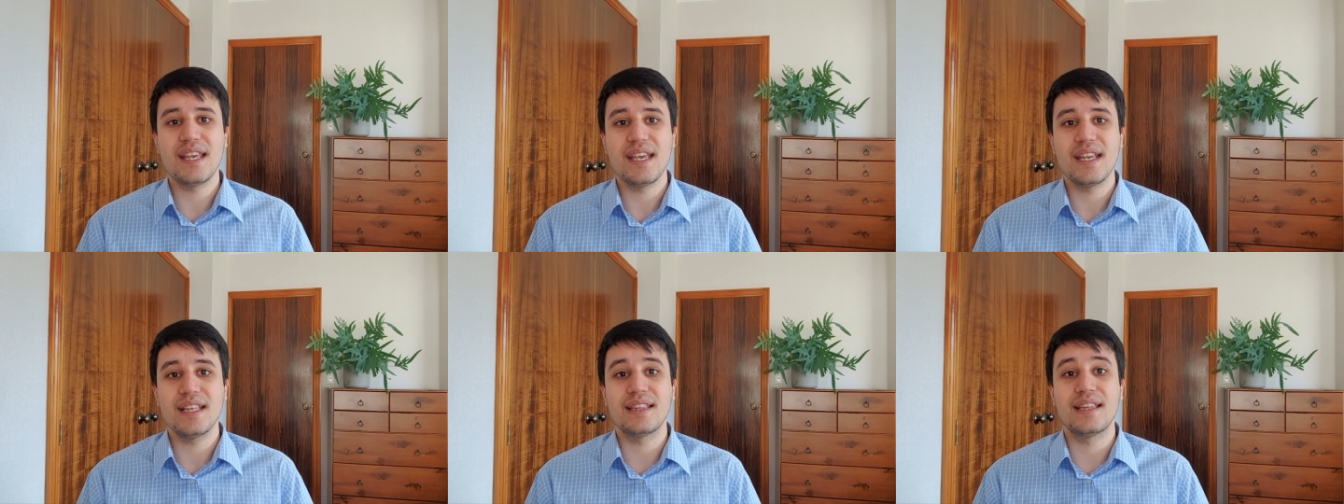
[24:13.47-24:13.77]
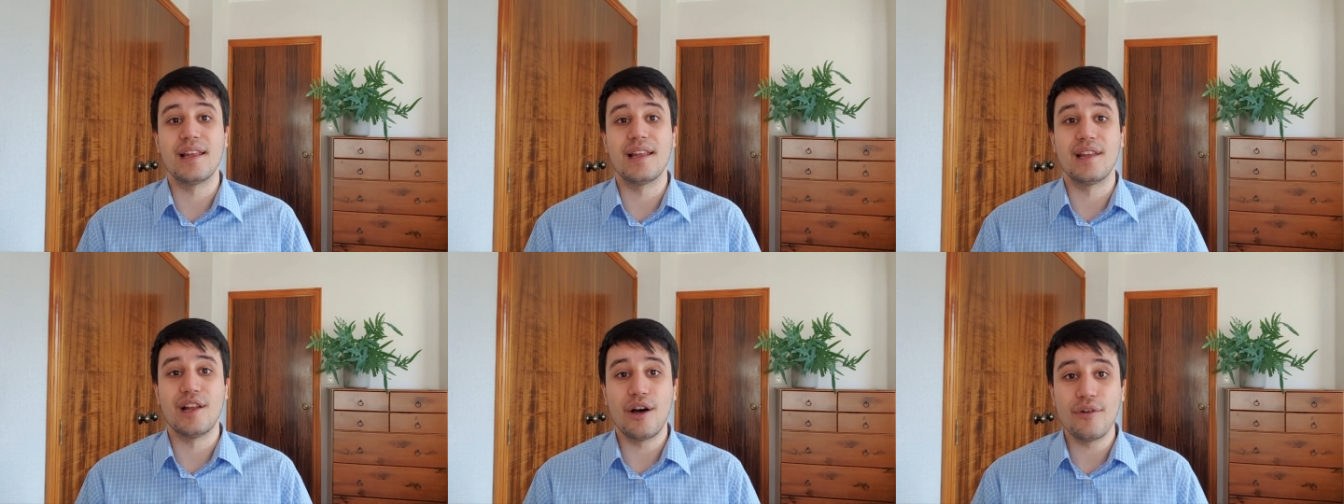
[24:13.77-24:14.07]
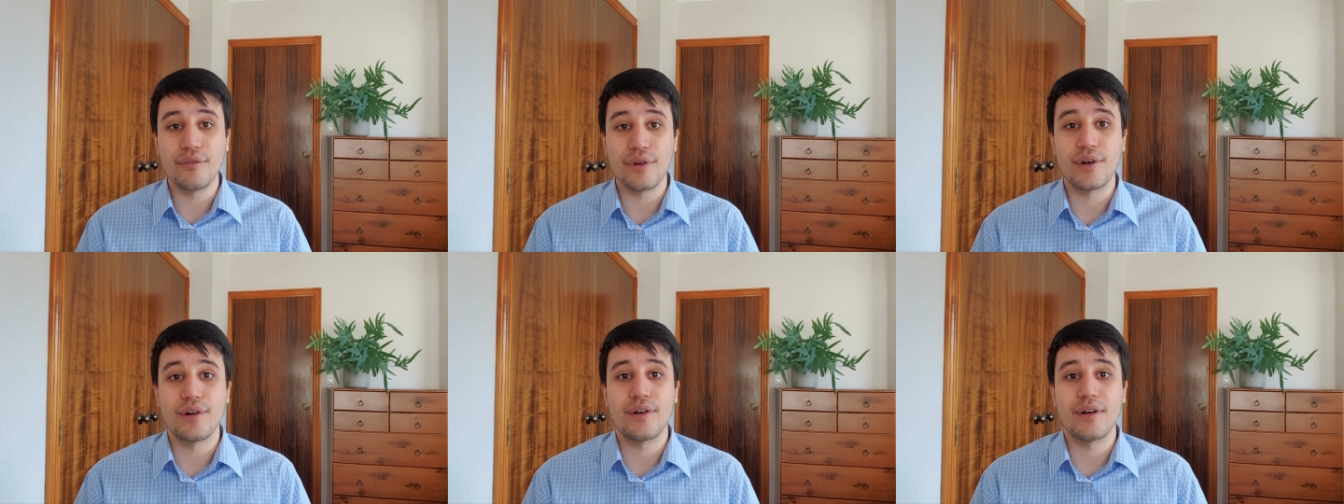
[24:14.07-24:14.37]
meaning
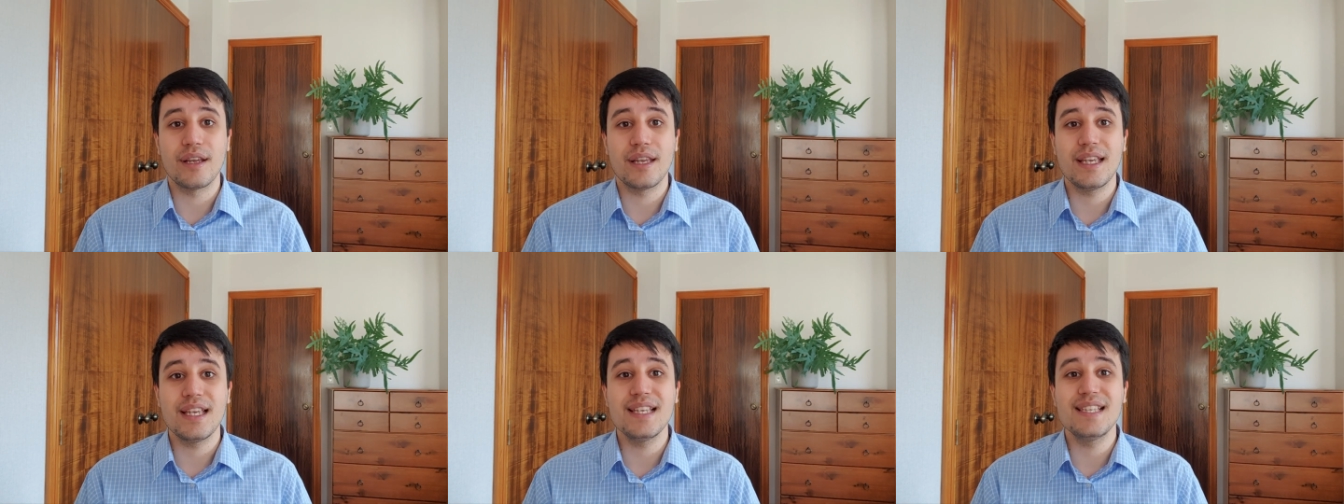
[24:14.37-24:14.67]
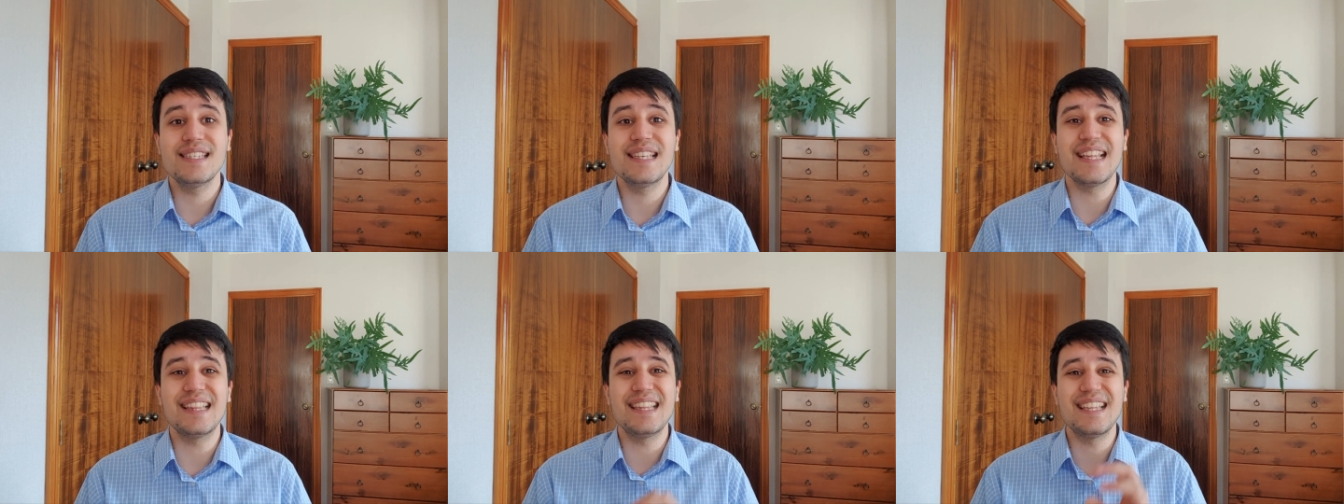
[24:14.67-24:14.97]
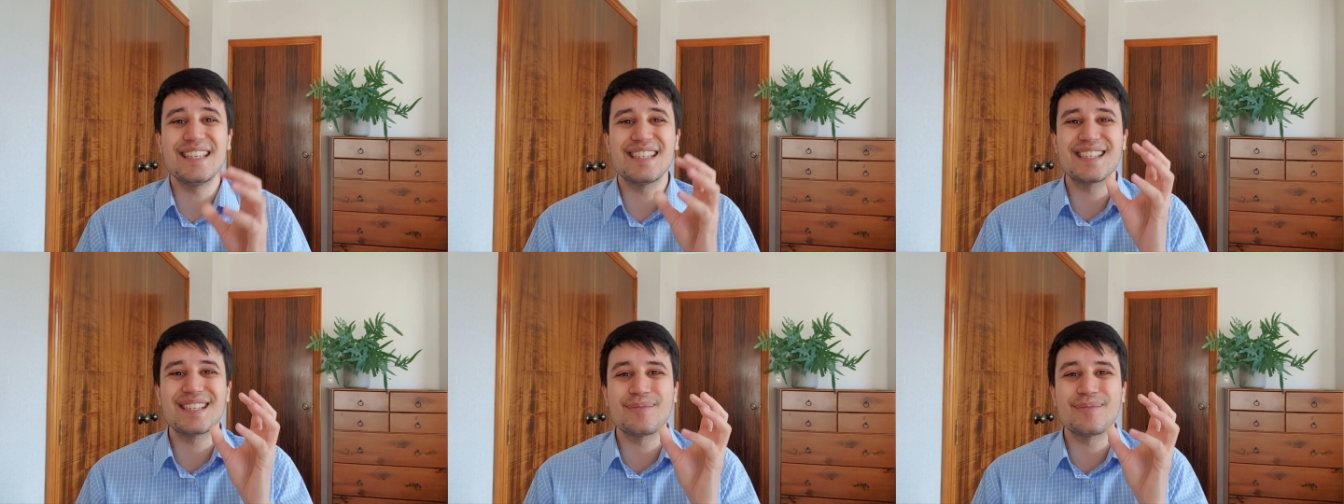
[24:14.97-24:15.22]
the lover, is a